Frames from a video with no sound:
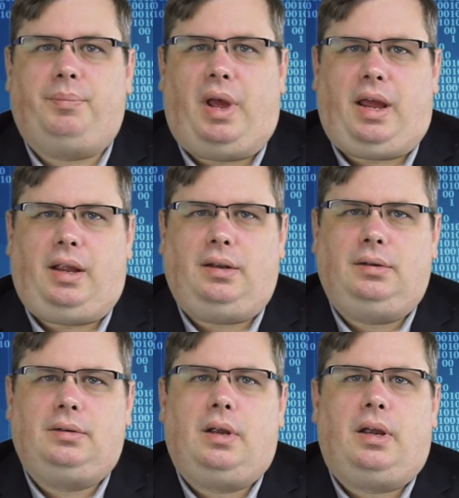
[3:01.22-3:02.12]

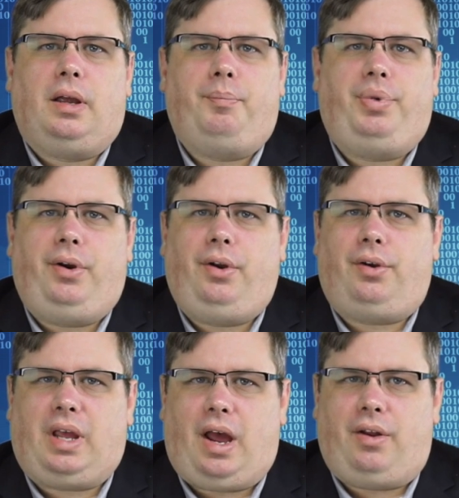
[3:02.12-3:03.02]
Maine, Imperial
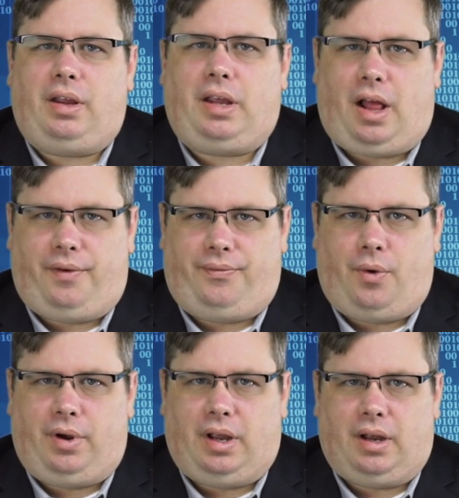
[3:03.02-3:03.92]
County,
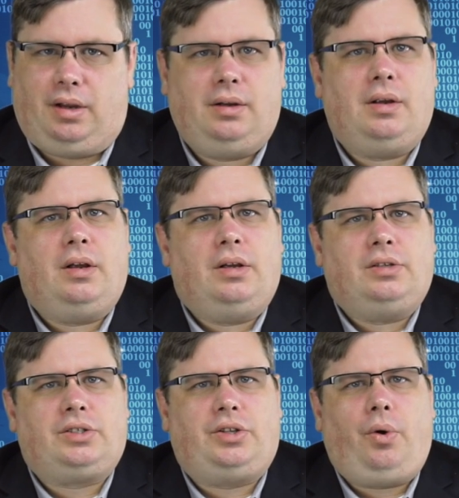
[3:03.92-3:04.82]
California,
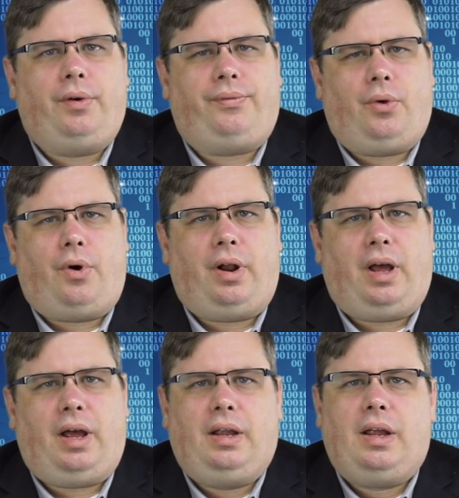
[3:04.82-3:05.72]
Stuart,
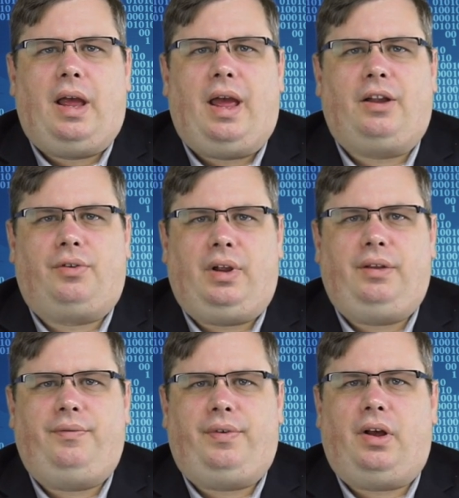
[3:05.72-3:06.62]
Florida, and
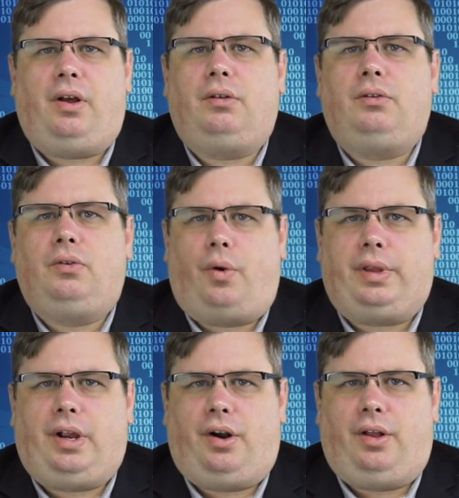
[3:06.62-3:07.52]
Greenville,
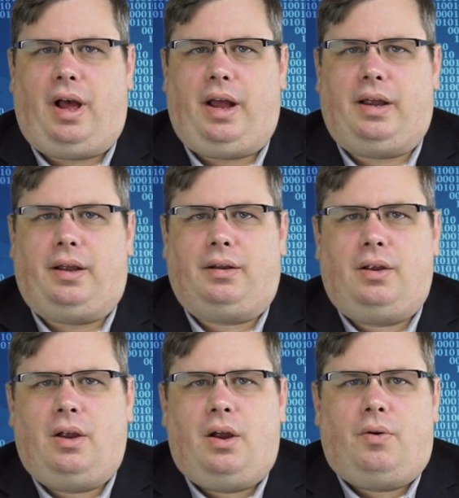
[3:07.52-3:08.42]
North Carolina
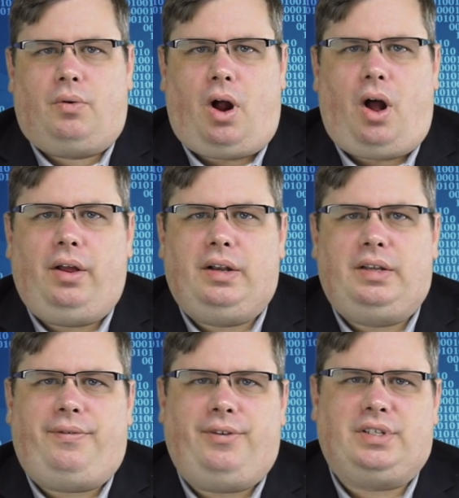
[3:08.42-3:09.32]
were all in
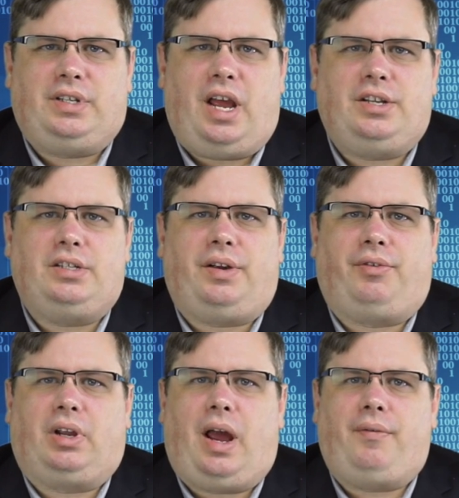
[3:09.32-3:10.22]
different stages of
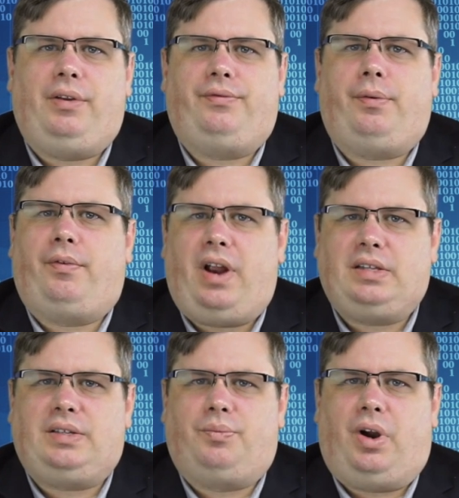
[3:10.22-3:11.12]
recovering from
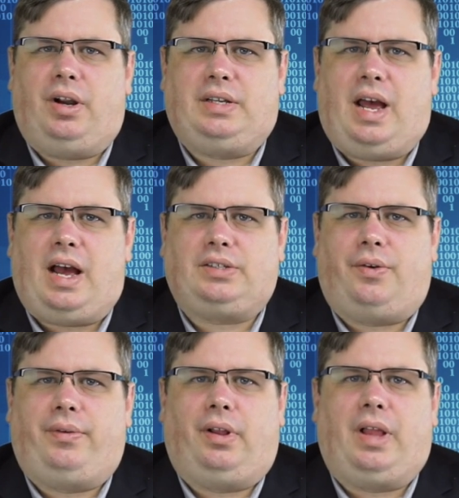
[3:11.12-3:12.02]
ransomware attacks
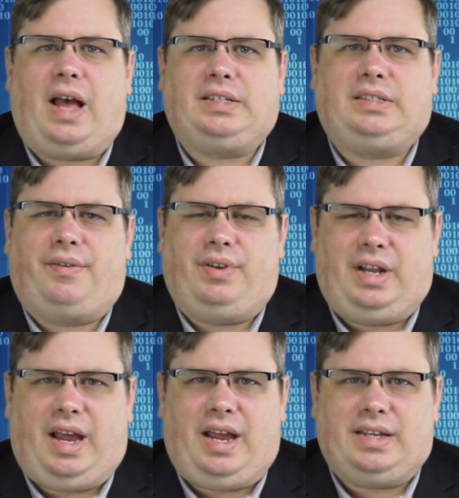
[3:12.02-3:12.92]
over the last 7
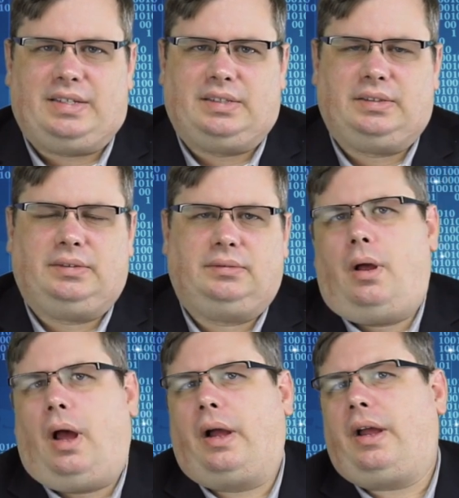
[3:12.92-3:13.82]
days.
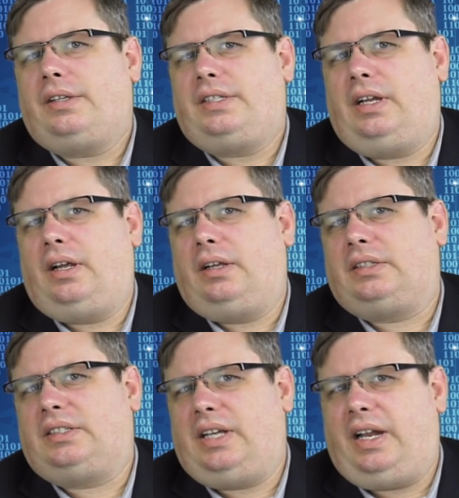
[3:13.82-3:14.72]
Augusta
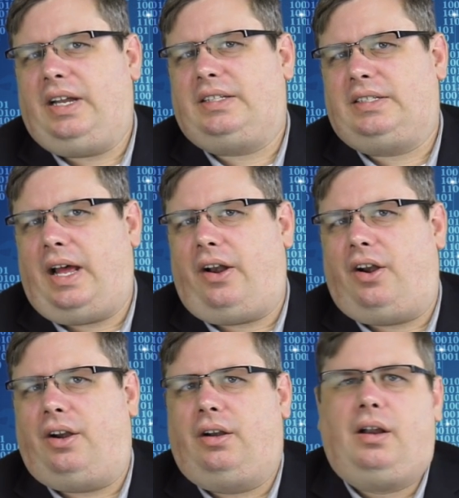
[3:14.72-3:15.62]
City
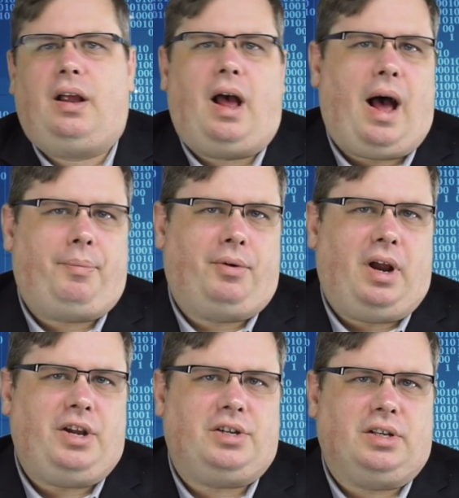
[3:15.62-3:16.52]
Center
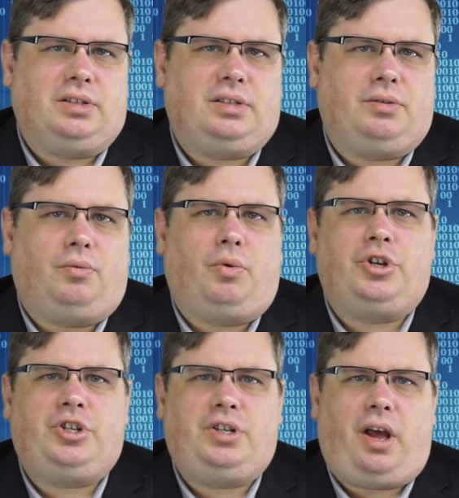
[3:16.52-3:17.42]
operations were
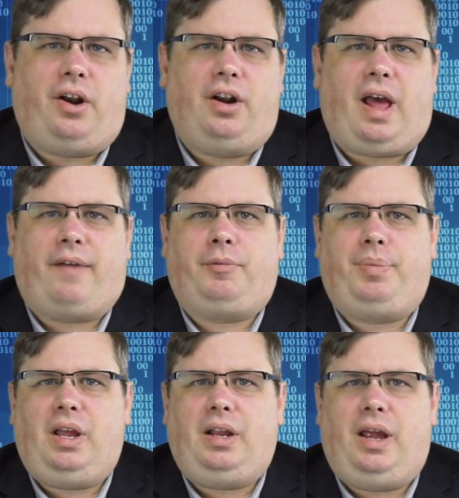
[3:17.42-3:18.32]
shuttered after
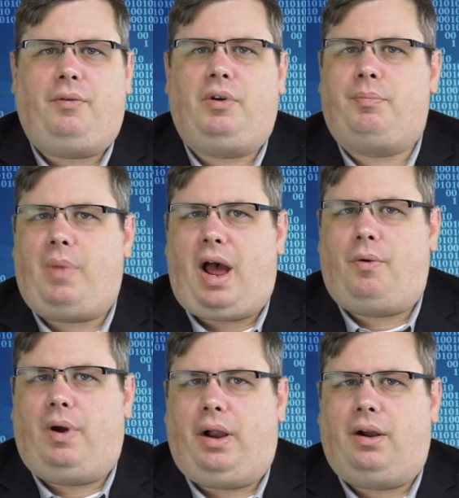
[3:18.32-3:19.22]
being hit with
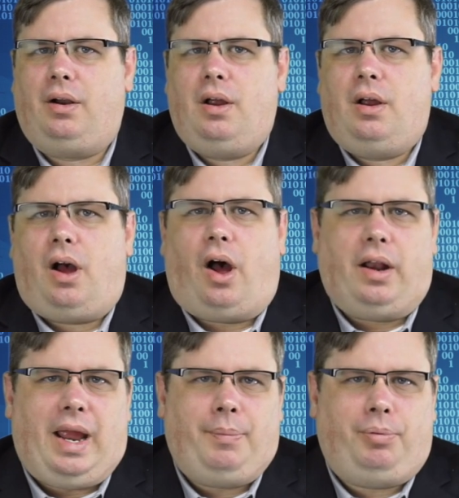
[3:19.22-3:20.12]
malware on
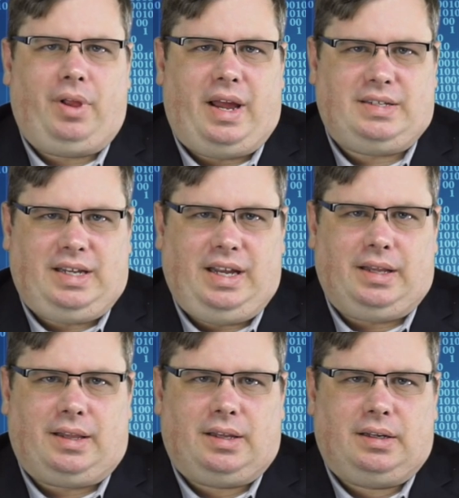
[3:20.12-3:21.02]
April
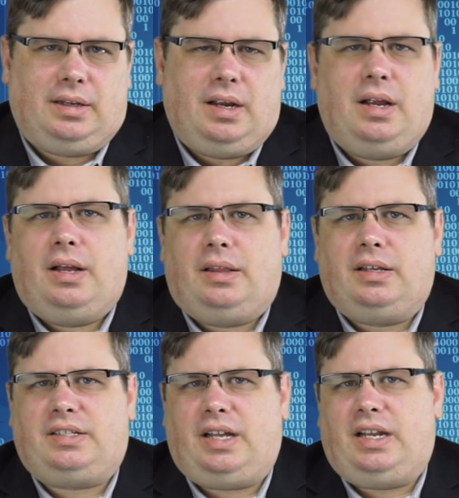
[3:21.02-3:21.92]
18th. The
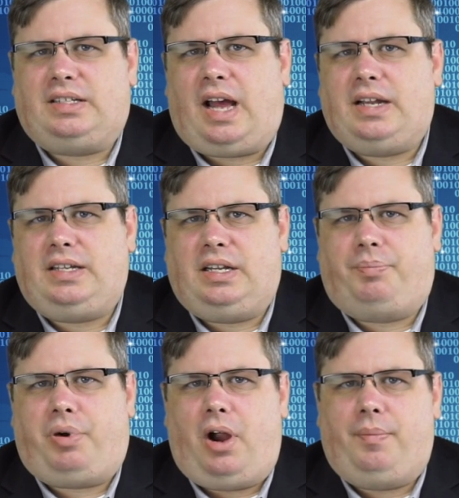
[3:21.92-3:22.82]
city's IT
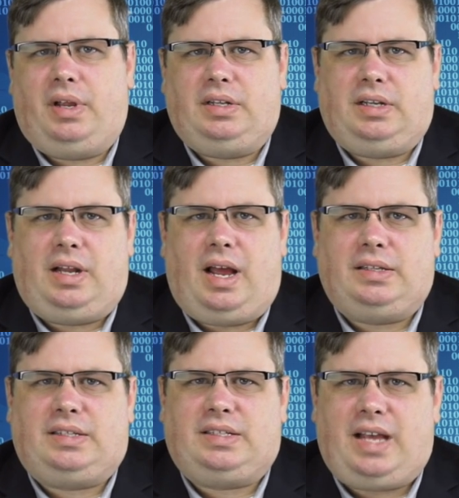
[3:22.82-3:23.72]
department did
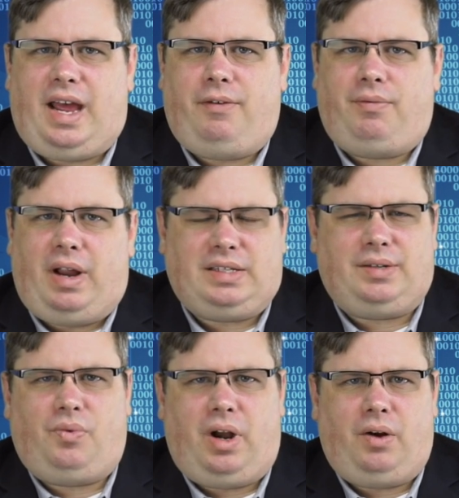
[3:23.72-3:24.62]
not say
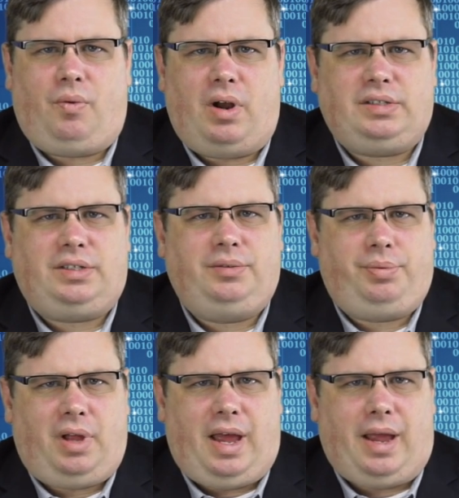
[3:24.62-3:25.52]
ransomware was to
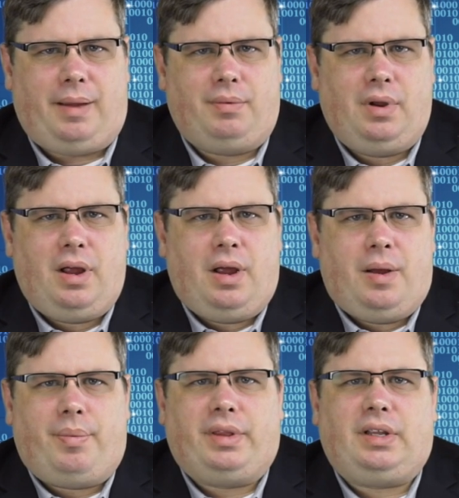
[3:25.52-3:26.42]
blame,
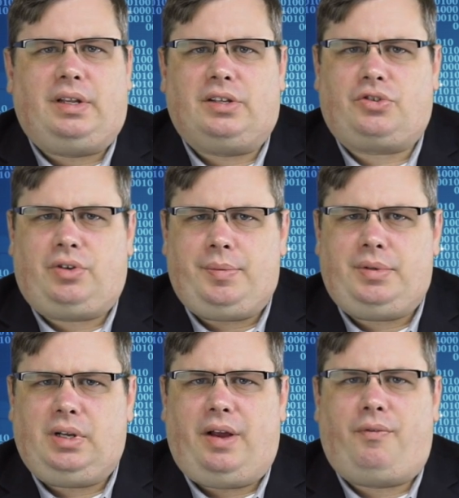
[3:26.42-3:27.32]
but the
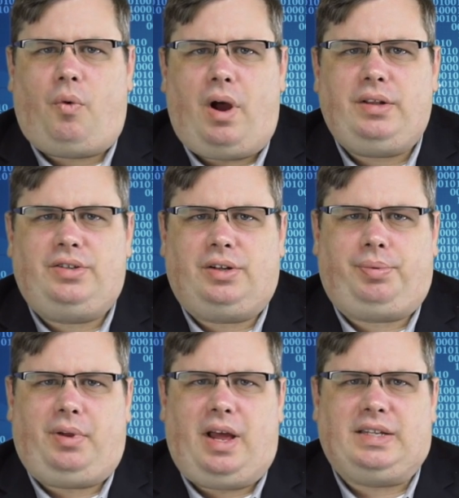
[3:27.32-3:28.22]
description of what took
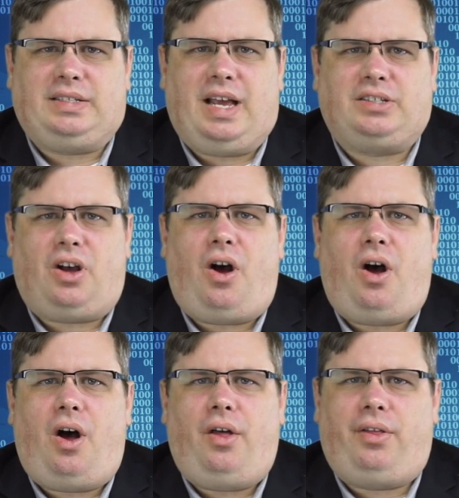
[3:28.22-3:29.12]
place has
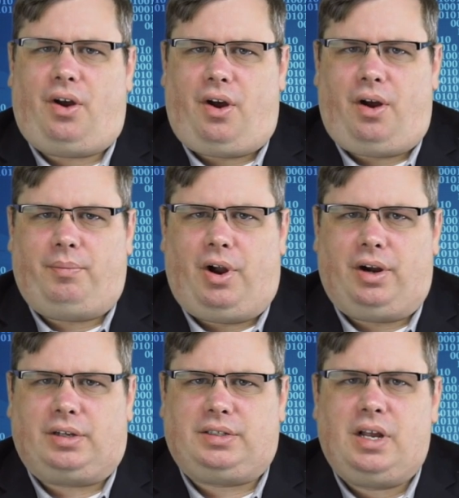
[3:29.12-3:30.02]
all the
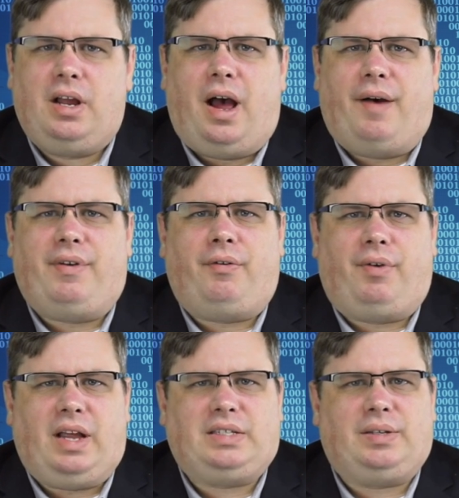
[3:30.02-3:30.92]
hallmarks of a
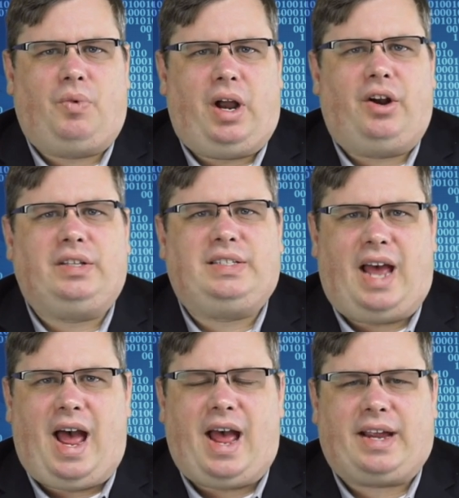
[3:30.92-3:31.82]
ransomware
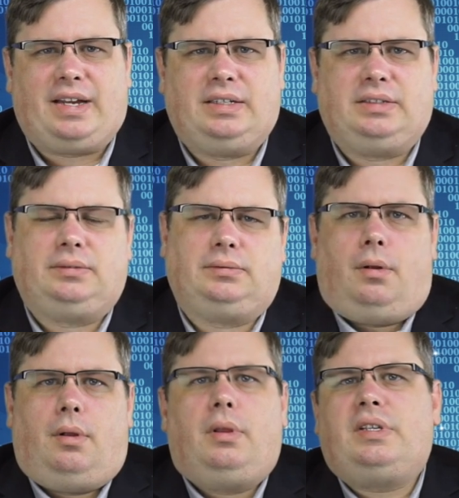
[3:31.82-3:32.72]
attack.
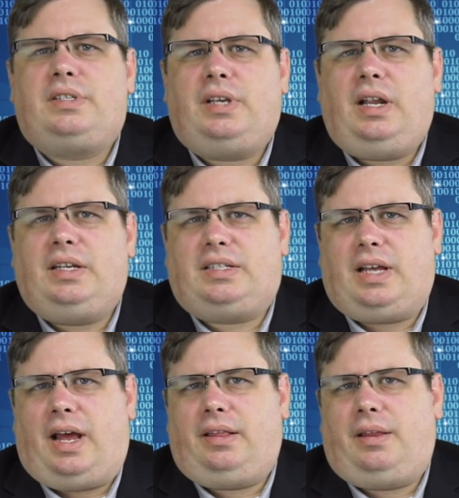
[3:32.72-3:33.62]
The city
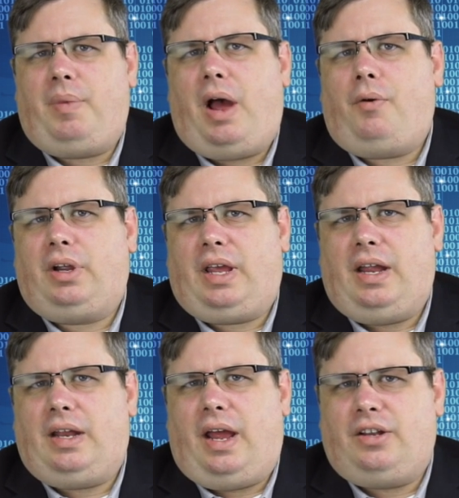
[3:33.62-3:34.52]
said the malware
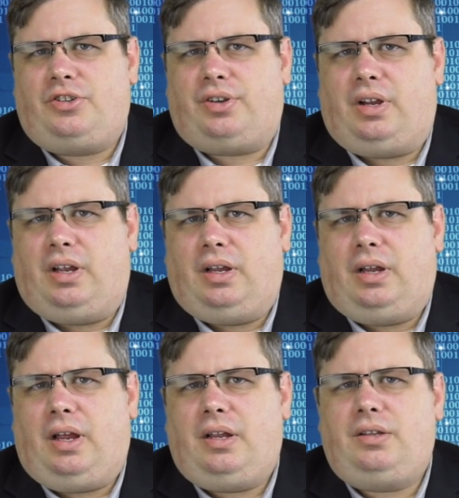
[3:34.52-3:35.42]
gained entry
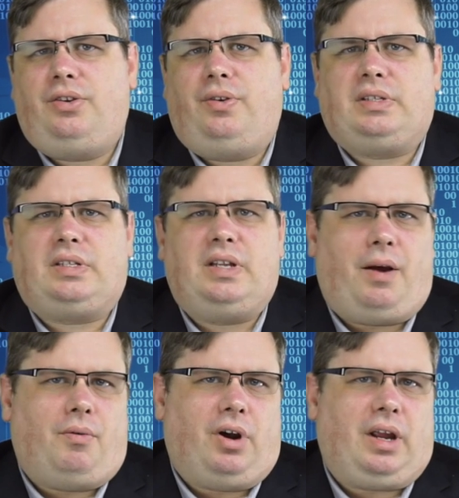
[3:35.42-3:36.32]
into its
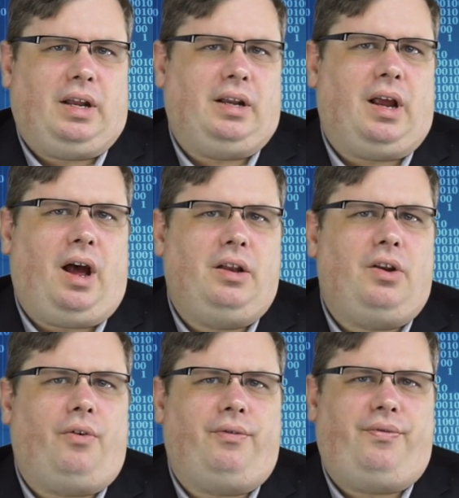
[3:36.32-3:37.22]
network in an
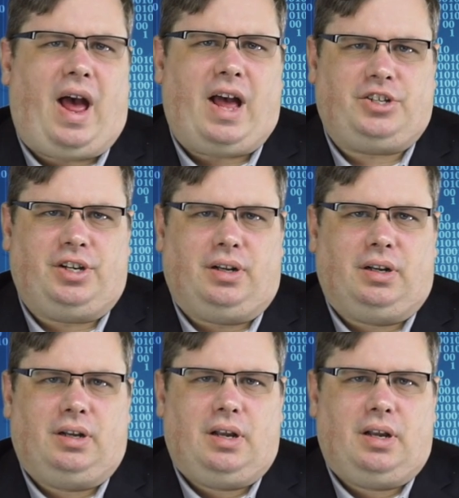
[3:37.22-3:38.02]
unknown fashion,